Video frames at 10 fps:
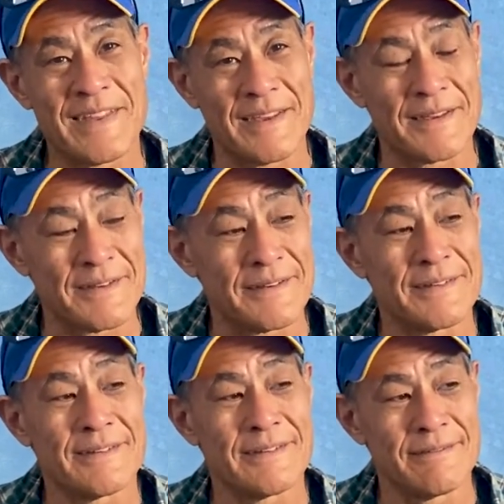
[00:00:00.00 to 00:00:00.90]
Yeah.
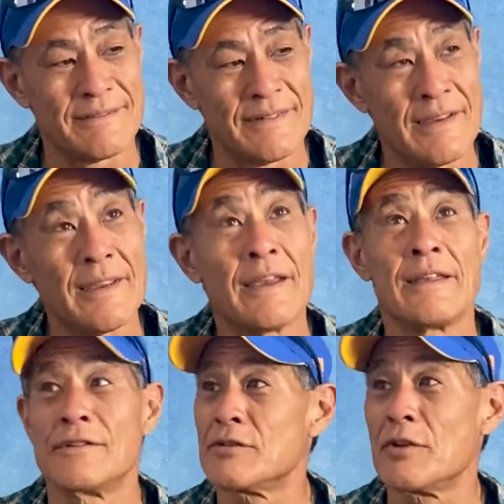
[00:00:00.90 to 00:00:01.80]

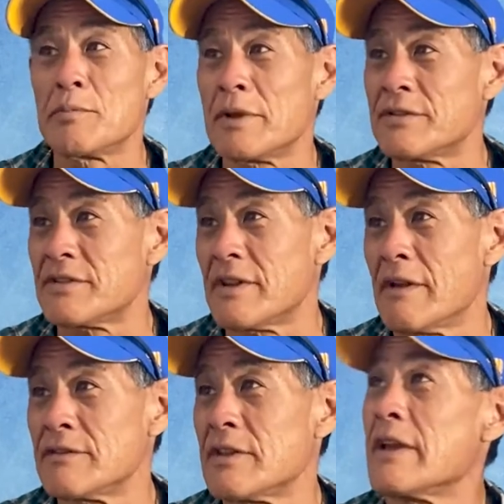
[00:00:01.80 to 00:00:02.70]
It's the only place that
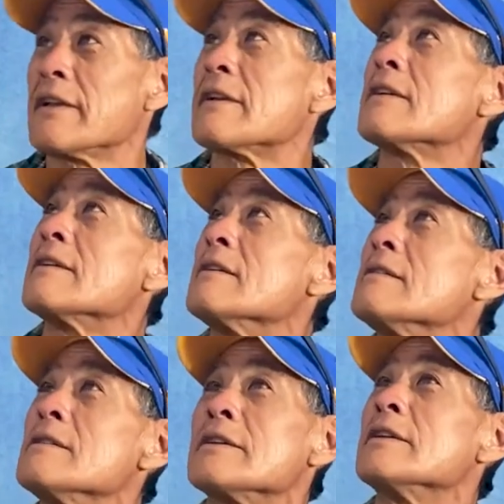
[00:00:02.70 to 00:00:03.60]
I was like,
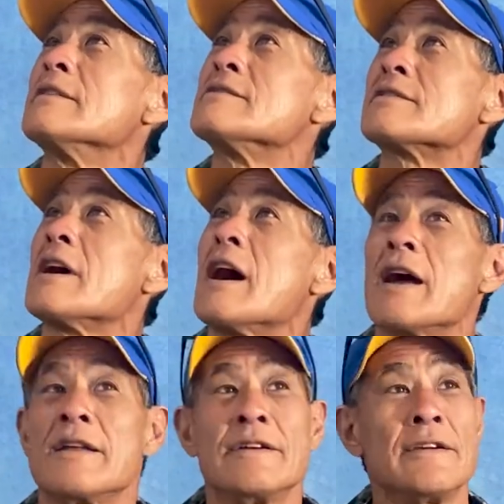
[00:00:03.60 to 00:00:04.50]
looking in the
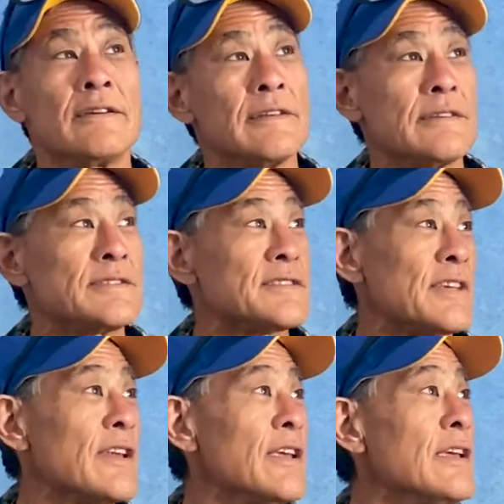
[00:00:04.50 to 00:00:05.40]
sky, it's
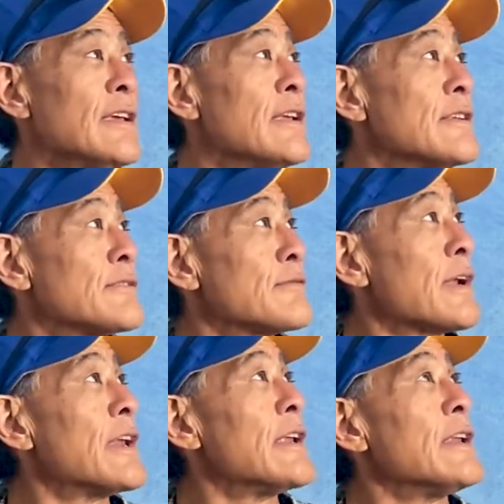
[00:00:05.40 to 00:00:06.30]
sunny and it's
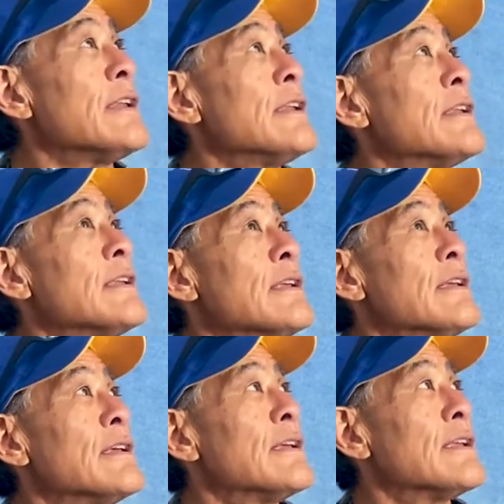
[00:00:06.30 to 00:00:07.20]
rainy.
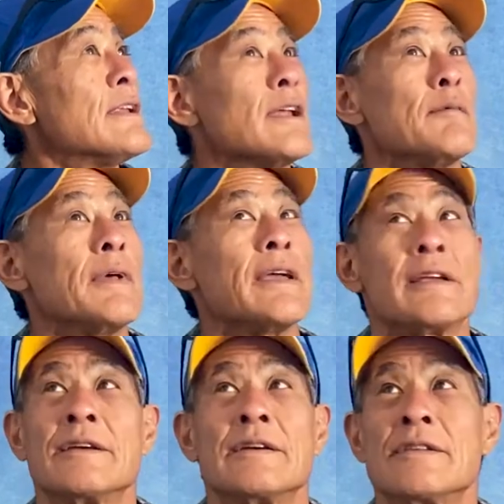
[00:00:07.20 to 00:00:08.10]
Yeah. And I'm
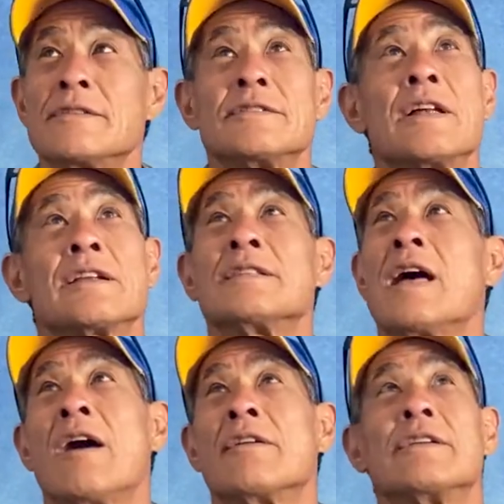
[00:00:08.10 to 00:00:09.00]
like, there's not a
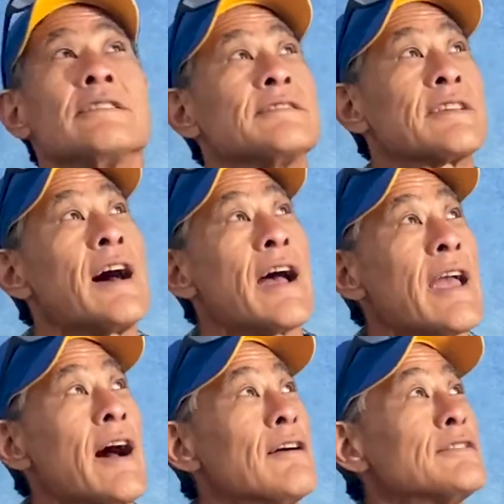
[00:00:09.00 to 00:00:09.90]
cloud in the sky.
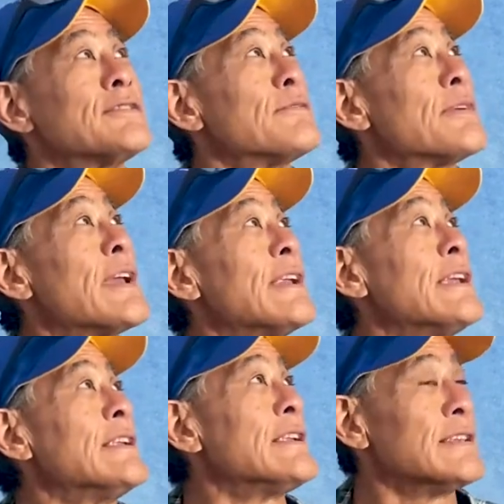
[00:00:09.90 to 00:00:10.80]
How is it
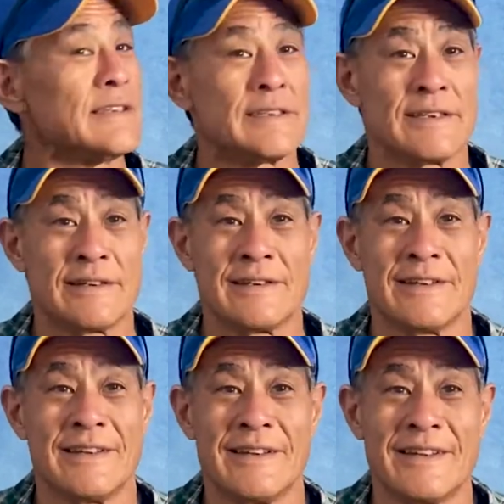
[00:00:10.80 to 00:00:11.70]
raining?
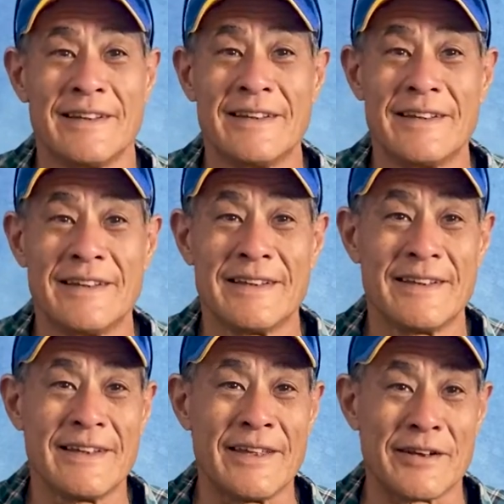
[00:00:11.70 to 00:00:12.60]

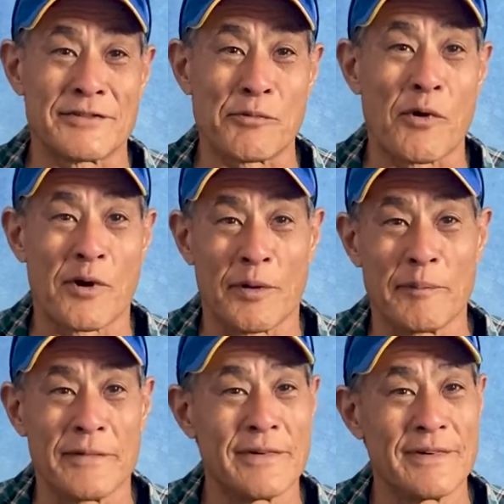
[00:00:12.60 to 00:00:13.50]
And it's
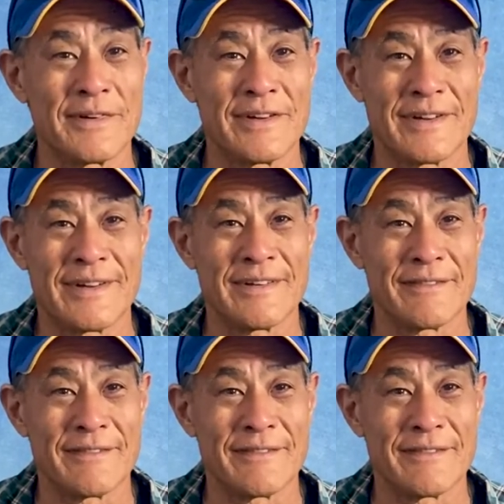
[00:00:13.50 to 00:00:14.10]
warm. Yeah.